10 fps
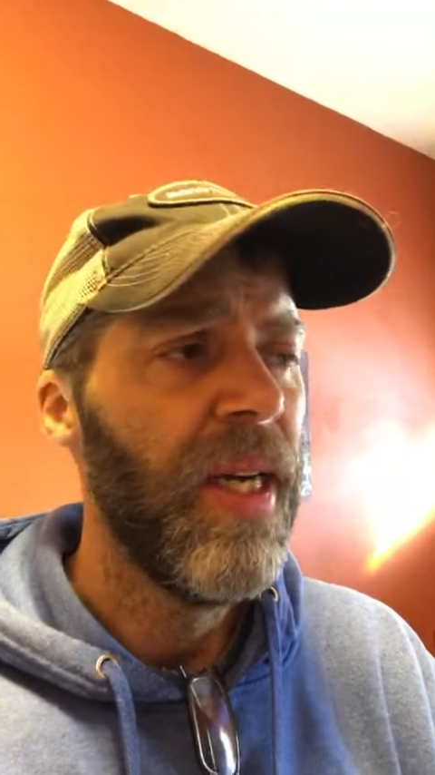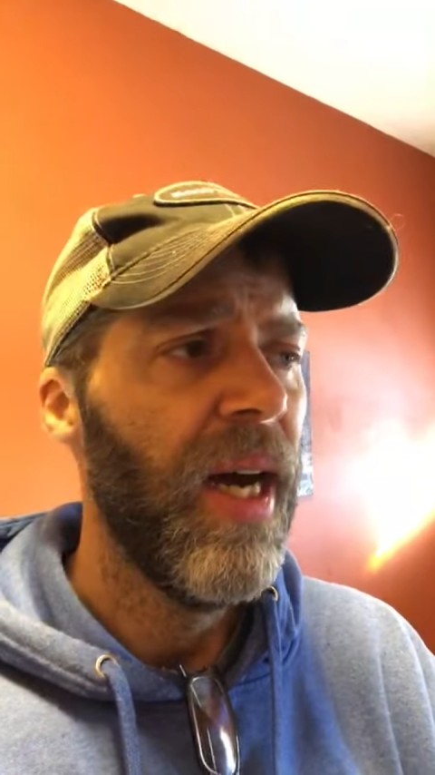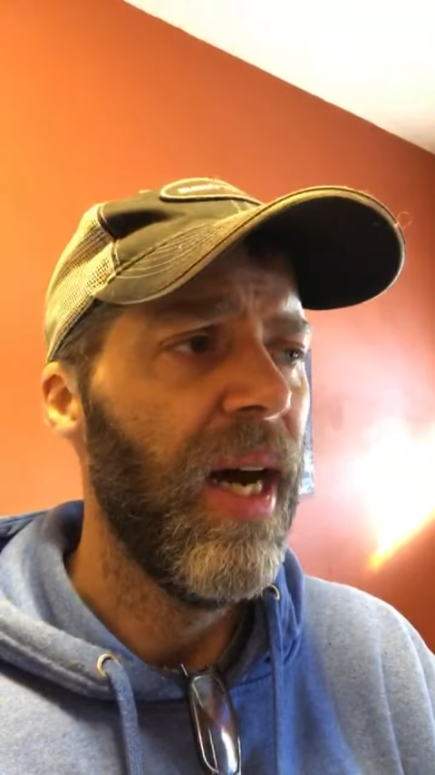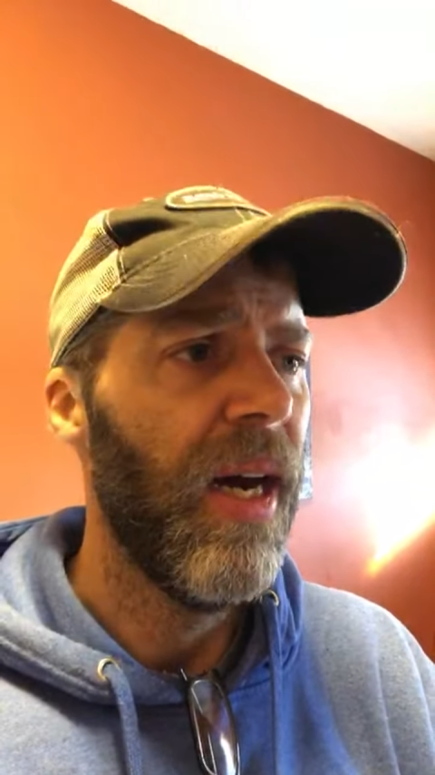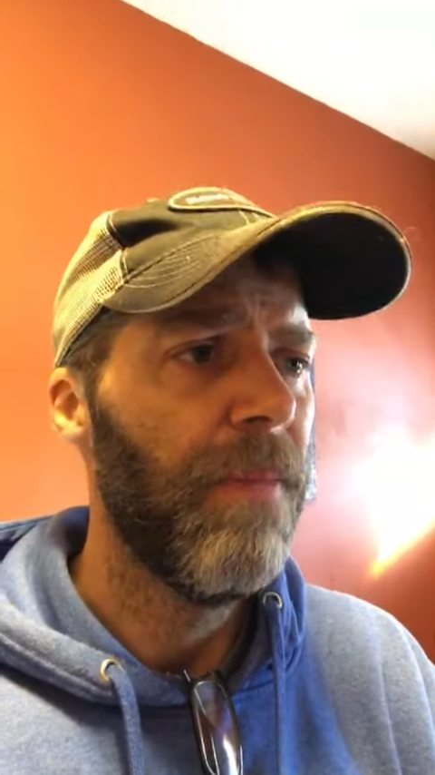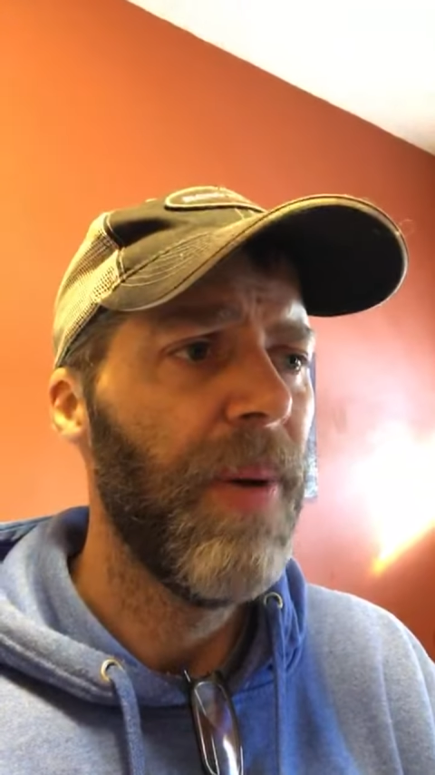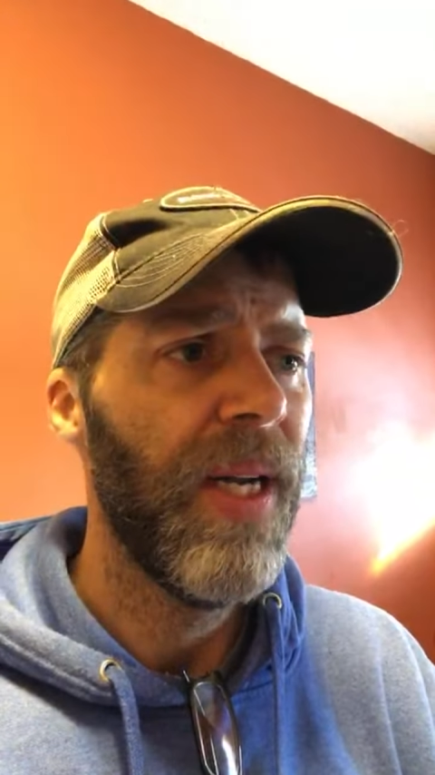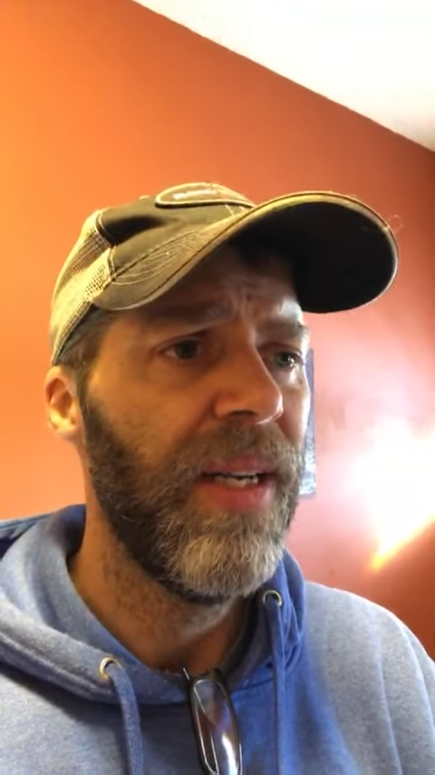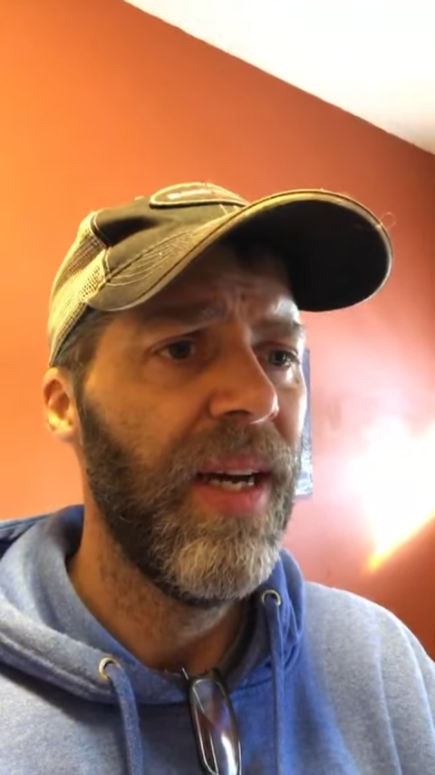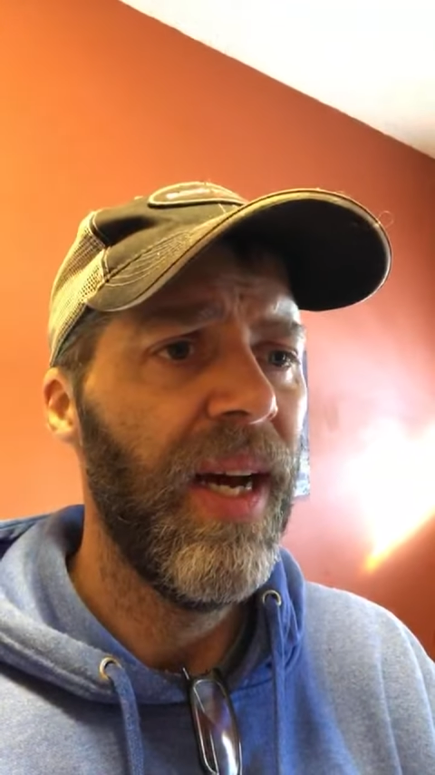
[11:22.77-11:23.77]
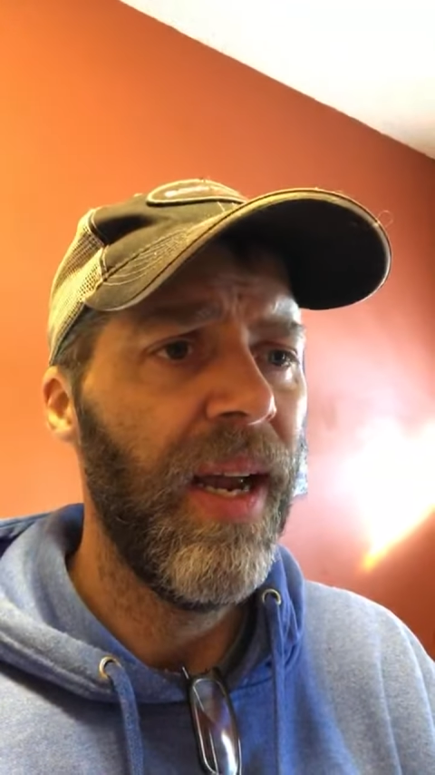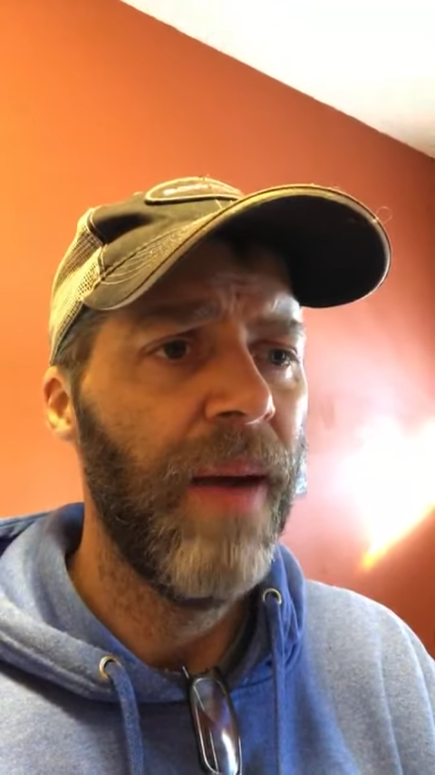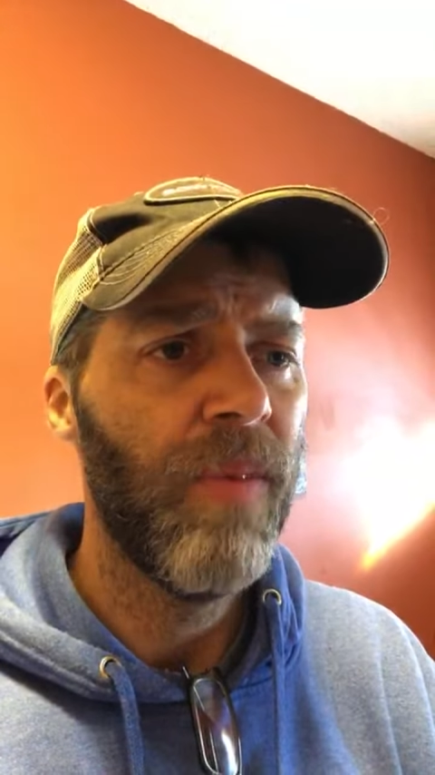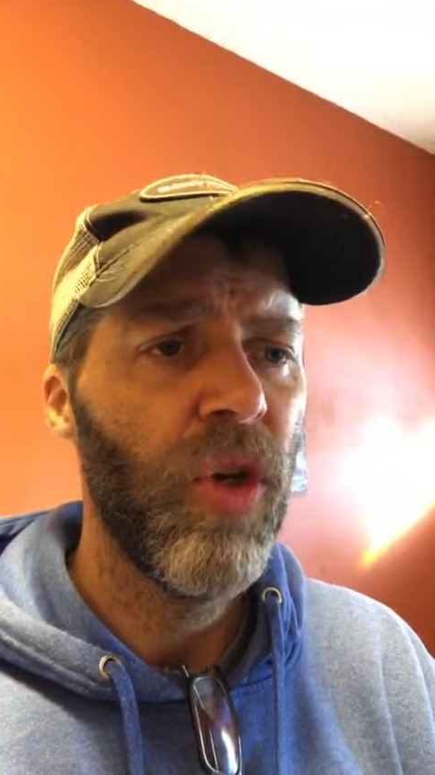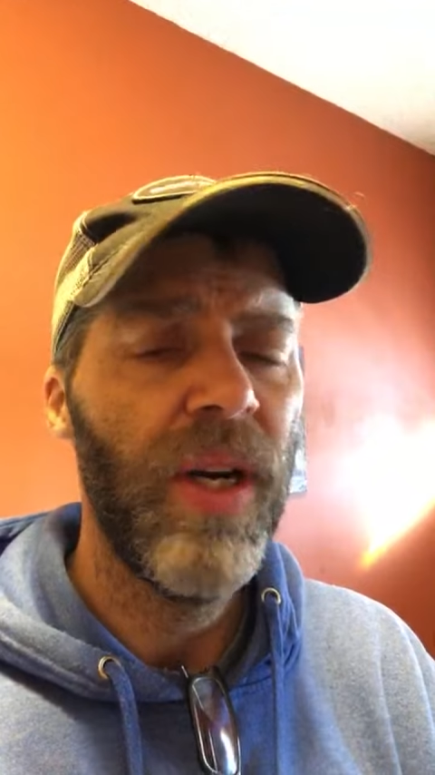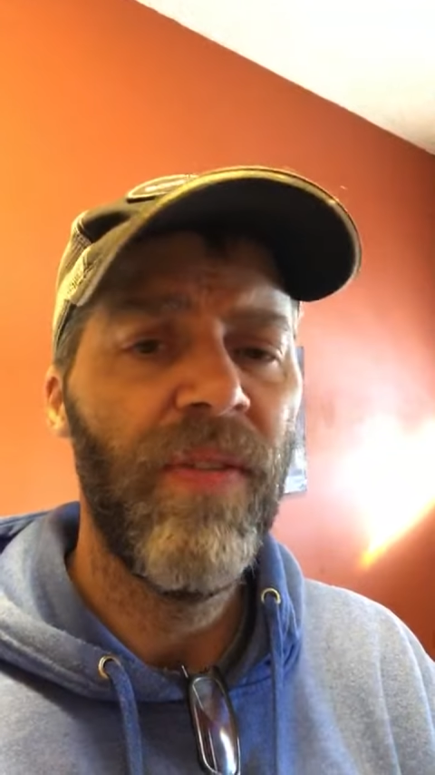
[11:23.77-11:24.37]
But I'm trying to